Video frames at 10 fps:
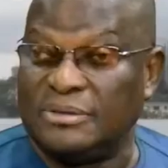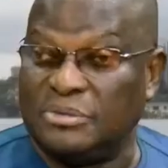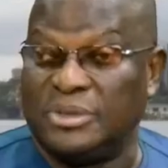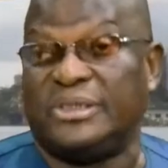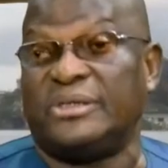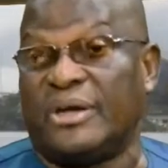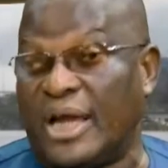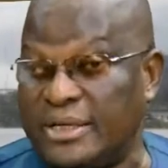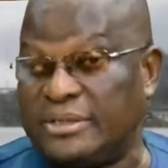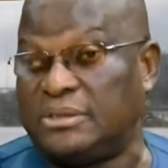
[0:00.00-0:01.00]
we
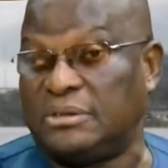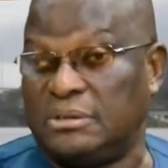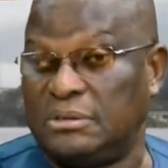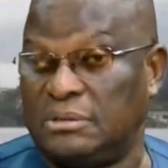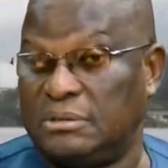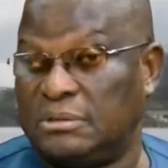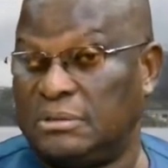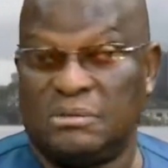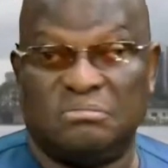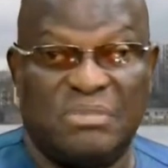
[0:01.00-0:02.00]
deride
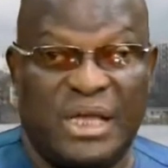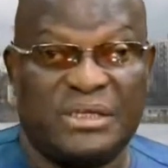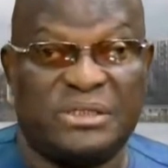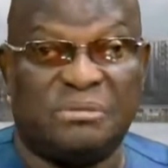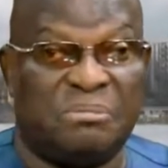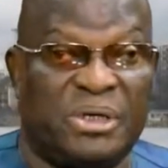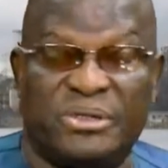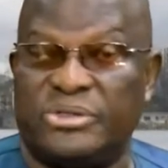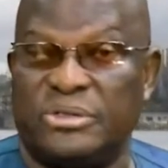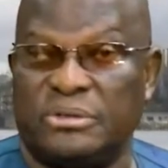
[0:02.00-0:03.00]
anything
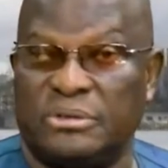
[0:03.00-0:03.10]
military.